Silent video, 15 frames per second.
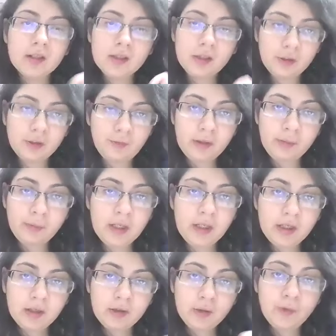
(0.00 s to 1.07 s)
So we'll
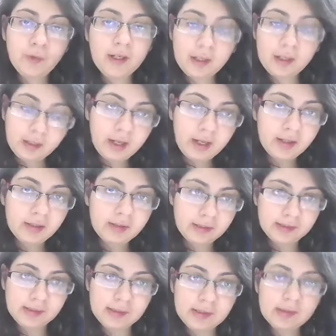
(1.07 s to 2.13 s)
be doing it like
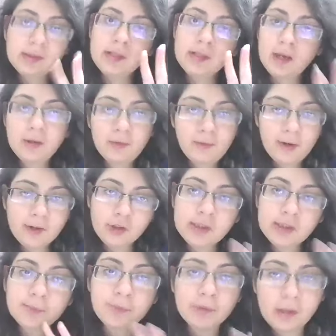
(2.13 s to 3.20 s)
this, 10
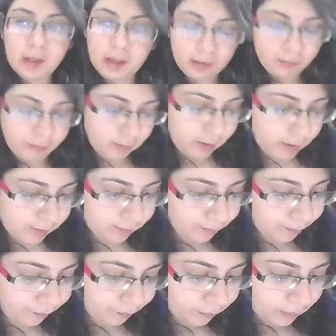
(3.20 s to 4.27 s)
questions per day, right?
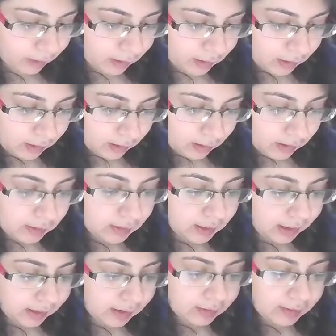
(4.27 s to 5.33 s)

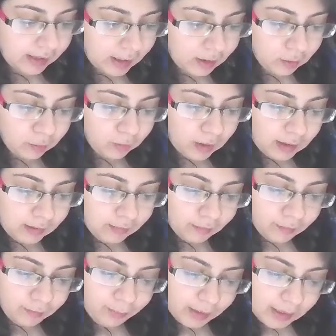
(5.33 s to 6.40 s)
Then the 10th
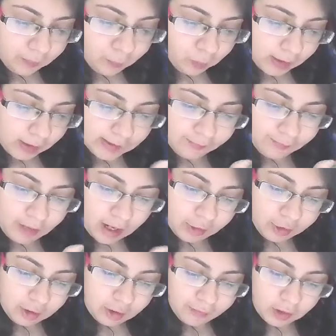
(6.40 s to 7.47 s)
one being, what is the
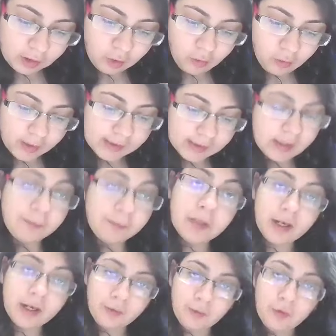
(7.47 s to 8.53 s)
function of the chorus in a
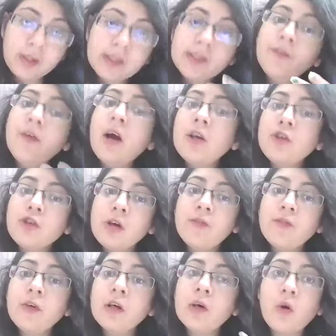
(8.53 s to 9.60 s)
play? What is the function
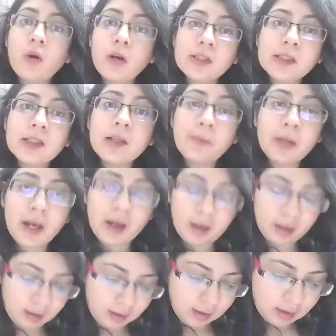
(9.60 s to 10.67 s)
of a chorus in the play?